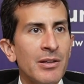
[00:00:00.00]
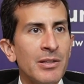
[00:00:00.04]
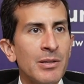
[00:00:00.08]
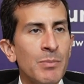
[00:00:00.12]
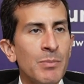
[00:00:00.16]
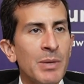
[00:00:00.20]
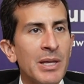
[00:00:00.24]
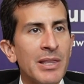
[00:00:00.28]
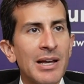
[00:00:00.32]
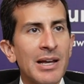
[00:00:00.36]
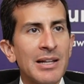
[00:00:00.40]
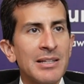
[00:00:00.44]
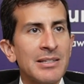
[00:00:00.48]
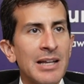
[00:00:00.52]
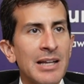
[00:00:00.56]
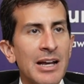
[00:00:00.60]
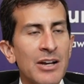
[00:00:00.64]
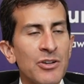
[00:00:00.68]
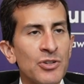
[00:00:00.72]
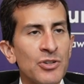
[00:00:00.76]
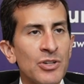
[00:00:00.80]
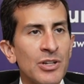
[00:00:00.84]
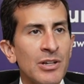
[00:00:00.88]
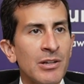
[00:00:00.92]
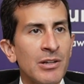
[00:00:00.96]
To me, that's
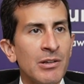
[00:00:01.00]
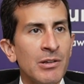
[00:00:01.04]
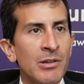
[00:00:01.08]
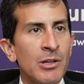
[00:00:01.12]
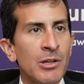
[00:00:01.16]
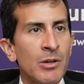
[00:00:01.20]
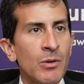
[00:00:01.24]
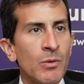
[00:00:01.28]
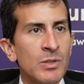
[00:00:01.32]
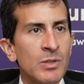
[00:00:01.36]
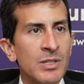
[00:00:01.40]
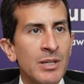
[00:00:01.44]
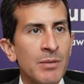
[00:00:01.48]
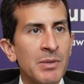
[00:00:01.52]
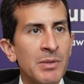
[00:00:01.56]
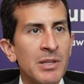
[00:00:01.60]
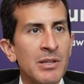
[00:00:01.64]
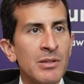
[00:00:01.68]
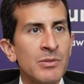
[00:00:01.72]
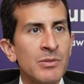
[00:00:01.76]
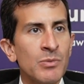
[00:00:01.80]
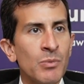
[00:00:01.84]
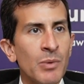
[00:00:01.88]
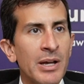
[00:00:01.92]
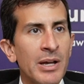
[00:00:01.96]
actually, some of
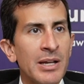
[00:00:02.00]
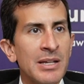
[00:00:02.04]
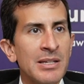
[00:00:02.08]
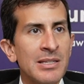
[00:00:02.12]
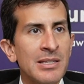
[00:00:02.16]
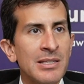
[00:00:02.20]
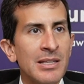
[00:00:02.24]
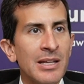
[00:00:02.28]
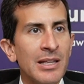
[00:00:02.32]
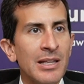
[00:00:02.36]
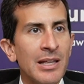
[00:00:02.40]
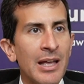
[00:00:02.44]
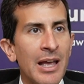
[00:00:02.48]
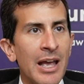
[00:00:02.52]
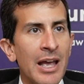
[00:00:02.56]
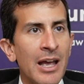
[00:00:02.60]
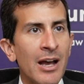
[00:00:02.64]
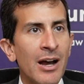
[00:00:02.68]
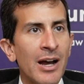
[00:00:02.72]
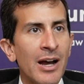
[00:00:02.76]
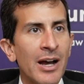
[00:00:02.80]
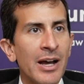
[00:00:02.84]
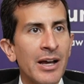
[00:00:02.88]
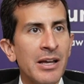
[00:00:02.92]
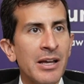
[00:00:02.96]
these ways that
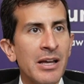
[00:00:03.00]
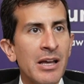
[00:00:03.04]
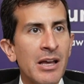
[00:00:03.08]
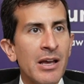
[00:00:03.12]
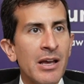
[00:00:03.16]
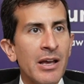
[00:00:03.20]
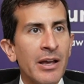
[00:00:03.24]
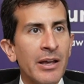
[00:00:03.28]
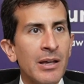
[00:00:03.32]
AI